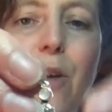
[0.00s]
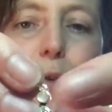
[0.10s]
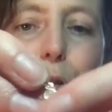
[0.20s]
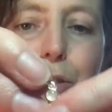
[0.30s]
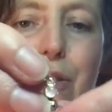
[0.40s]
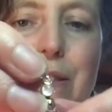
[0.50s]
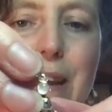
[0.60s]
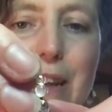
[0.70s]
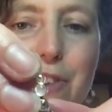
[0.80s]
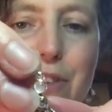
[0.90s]
Gorgeous
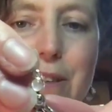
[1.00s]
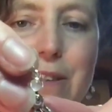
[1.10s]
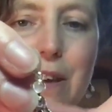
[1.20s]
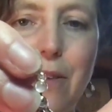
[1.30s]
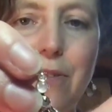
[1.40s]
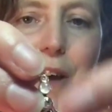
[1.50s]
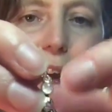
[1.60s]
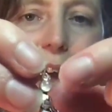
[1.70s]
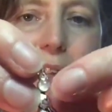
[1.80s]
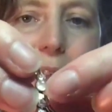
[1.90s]
textured
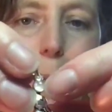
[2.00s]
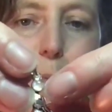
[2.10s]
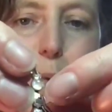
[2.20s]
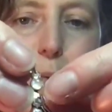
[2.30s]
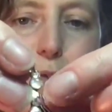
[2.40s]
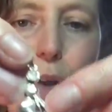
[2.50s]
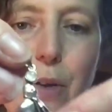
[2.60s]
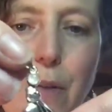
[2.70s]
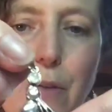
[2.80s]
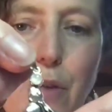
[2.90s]
silver and that moonstone
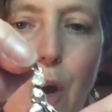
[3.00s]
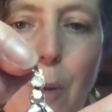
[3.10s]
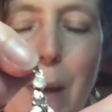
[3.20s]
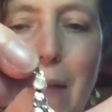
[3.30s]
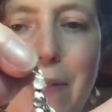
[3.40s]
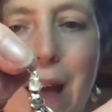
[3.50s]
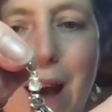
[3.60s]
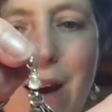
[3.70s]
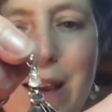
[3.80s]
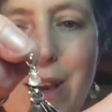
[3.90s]
at the top and that
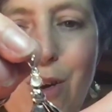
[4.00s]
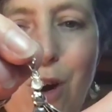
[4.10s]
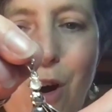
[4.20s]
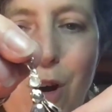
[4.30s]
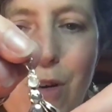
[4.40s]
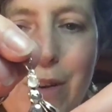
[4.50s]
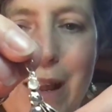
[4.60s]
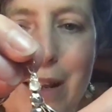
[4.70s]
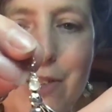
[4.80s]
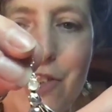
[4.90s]

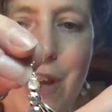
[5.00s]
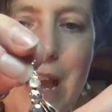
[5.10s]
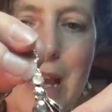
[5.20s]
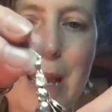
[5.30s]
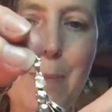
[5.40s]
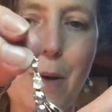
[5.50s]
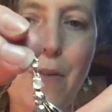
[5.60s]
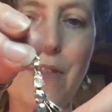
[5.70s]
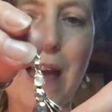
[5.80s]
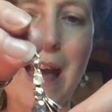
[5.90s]
iconic shape
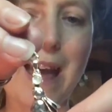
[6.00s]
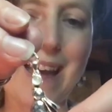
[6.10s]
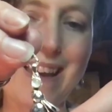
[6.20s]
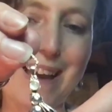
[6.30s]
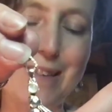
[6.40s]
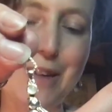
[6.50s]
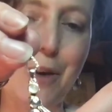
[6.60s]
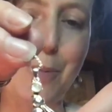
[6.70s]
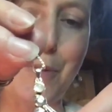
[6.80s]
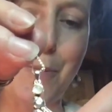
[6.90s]
of the hare gazing
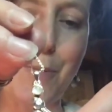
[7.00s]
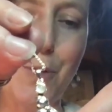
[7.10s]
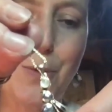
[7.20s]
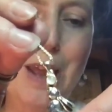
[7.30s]
up at the moon,